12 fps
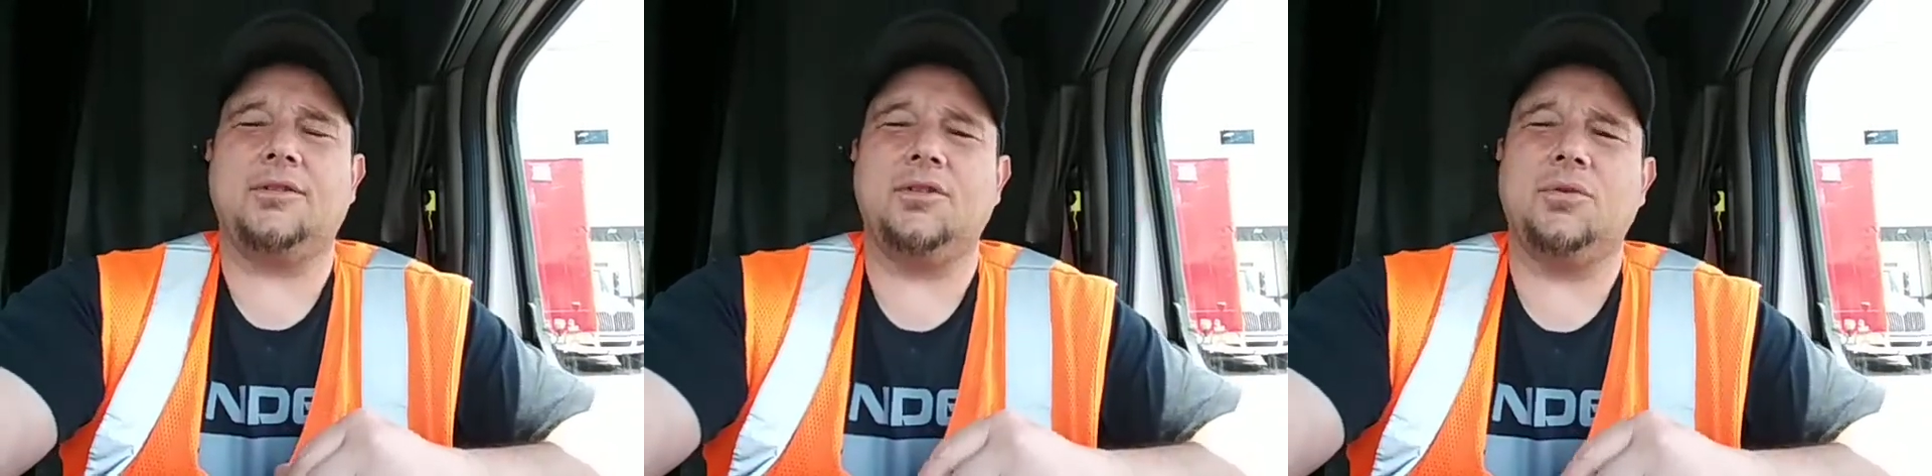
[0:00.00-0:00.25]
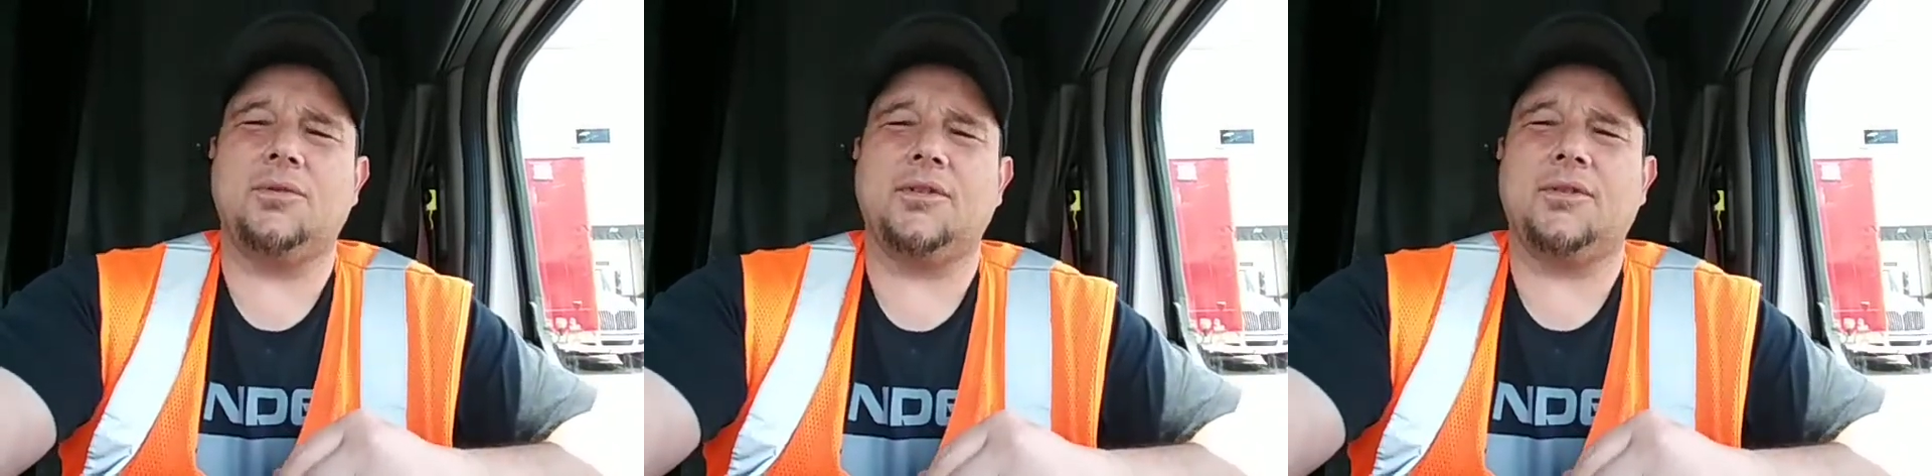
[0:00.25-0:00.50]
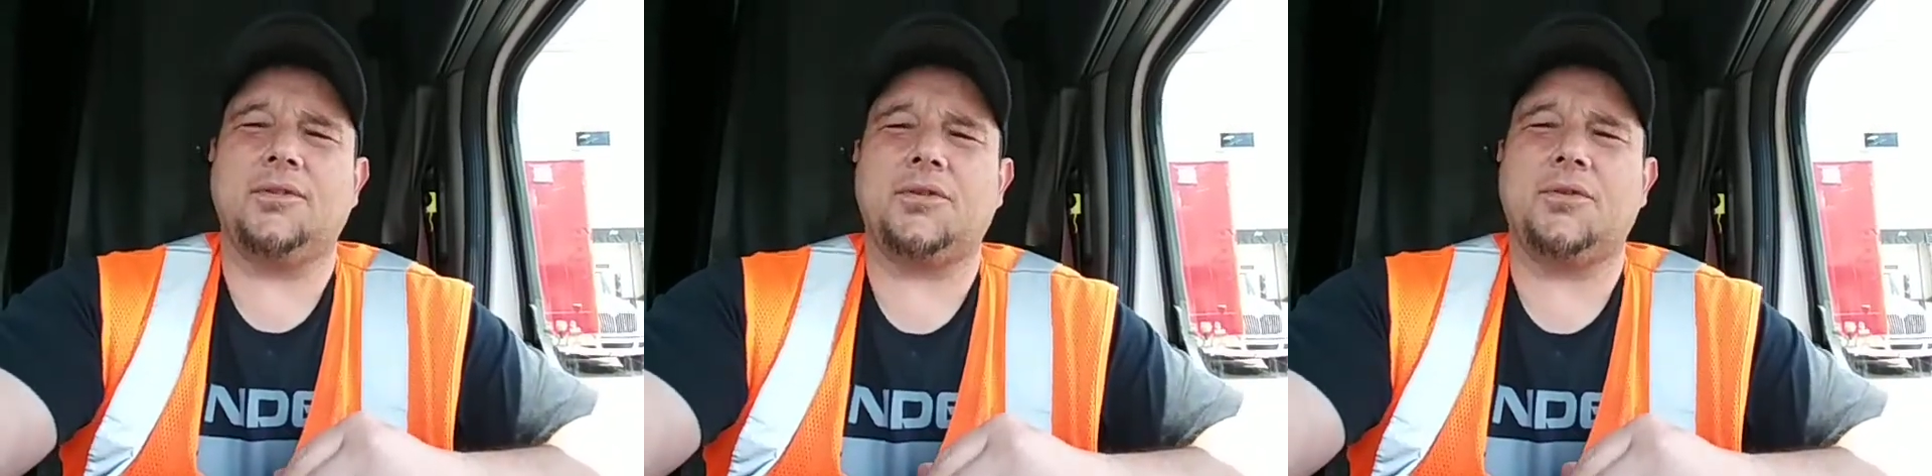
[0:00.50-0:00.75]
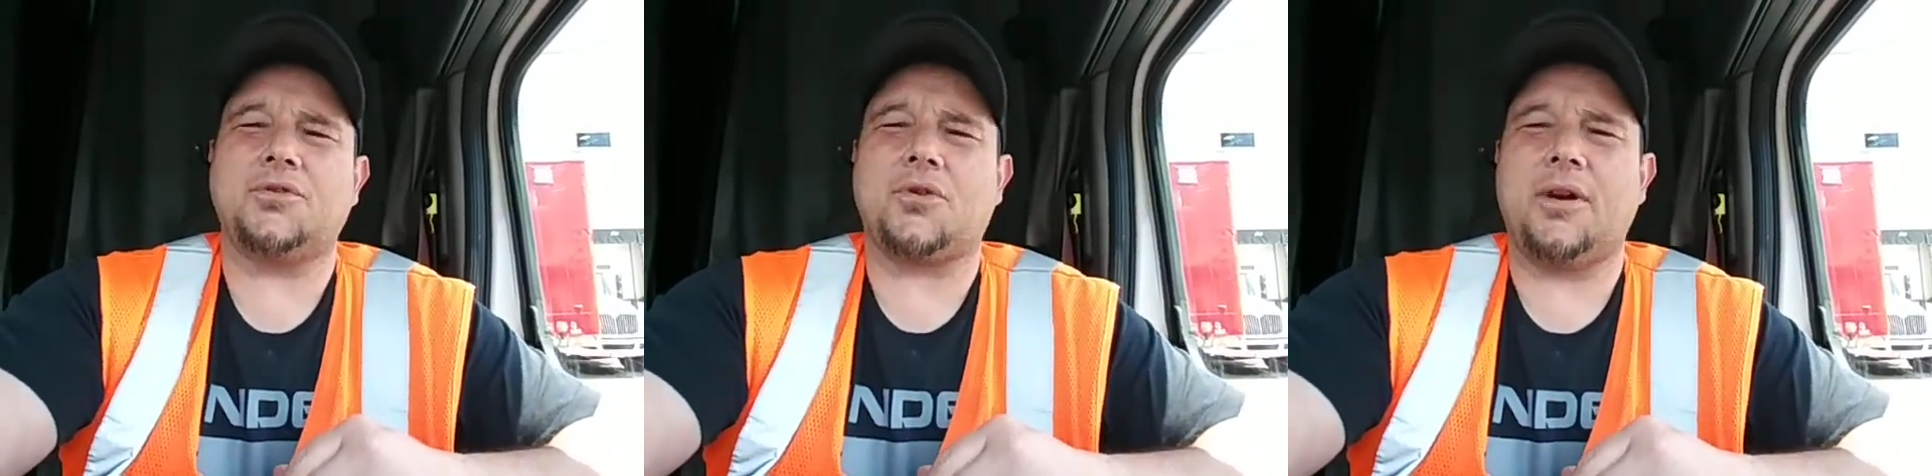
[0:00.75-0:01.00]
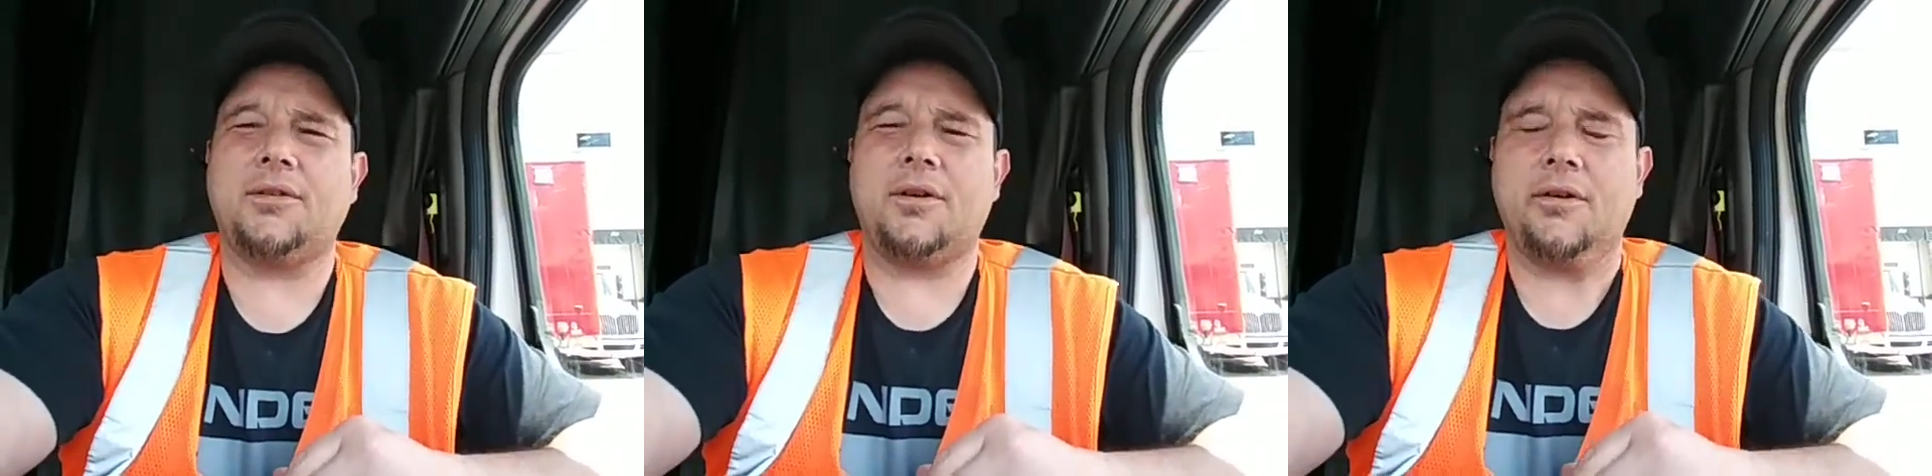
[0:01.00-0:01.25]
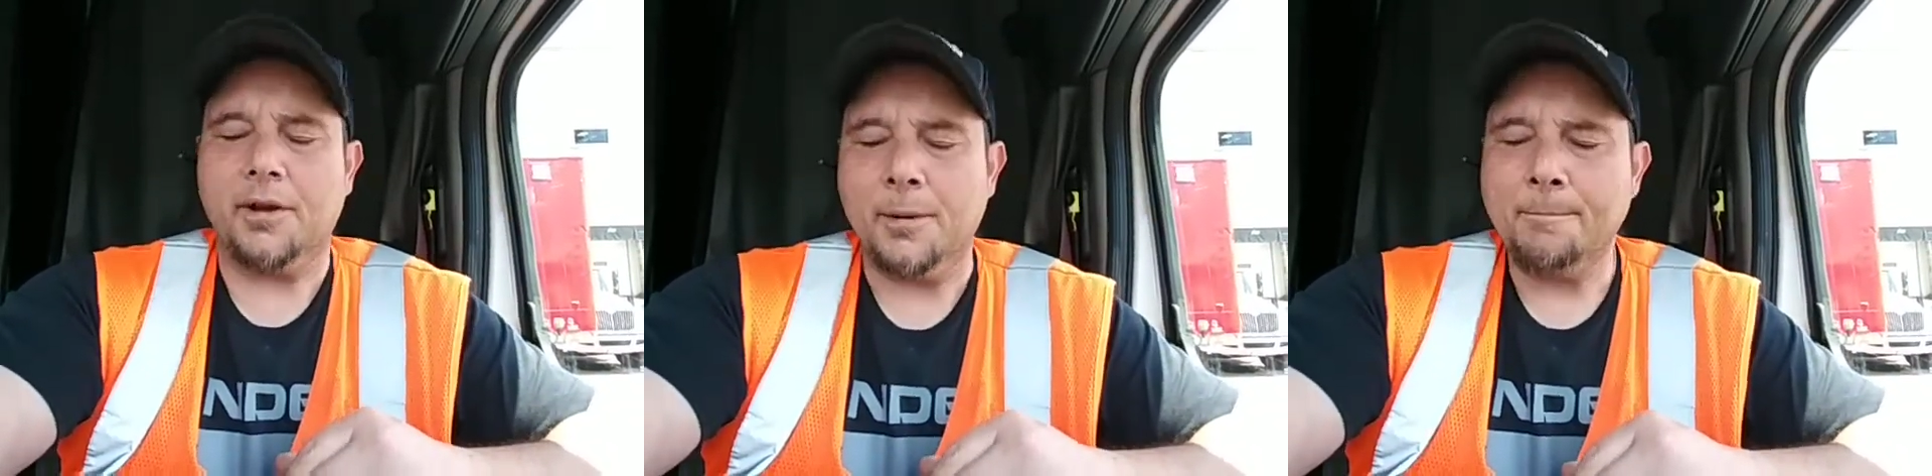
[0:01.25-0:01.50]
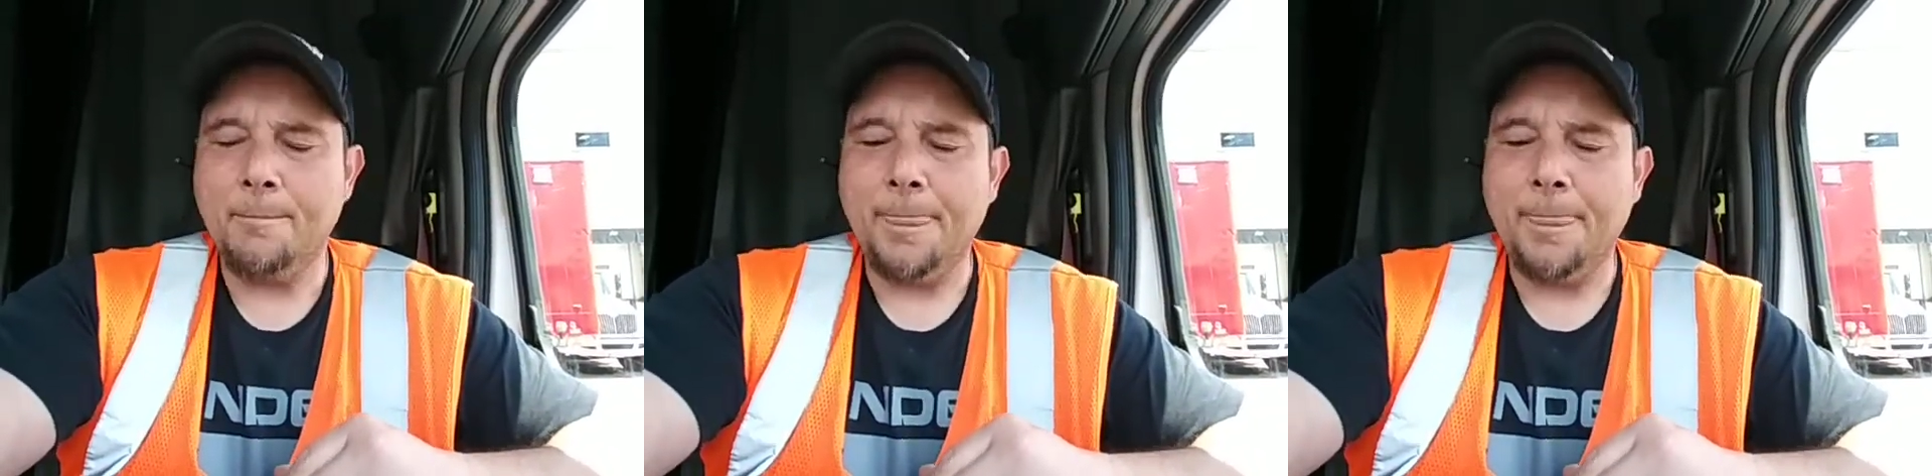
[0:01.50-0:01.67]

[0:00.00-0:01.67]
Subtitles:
to use as a search criteria.